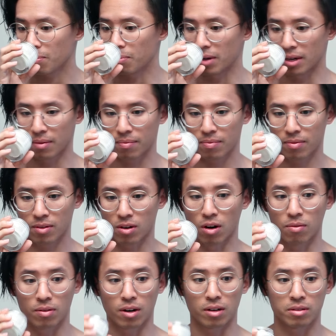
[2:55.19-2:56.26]
But
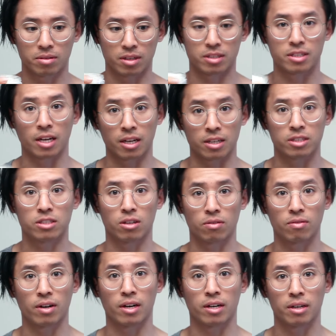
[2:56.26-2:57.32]
overall the scent is
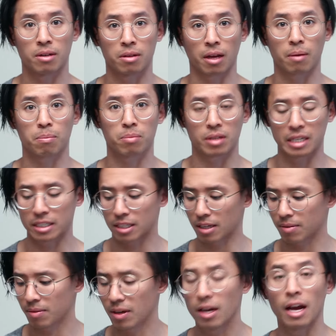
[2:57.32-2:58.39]
still very like
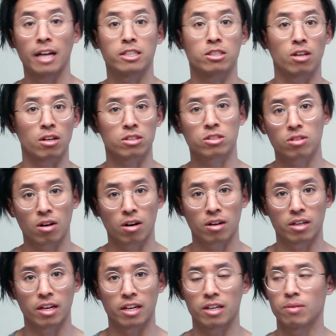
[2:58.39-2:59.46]
pleasing. It's not
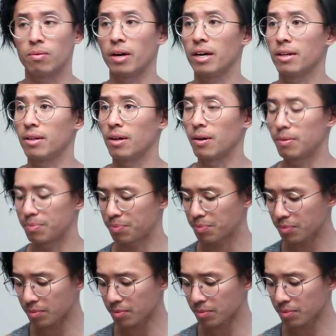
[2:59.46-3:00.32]
strong in any way though.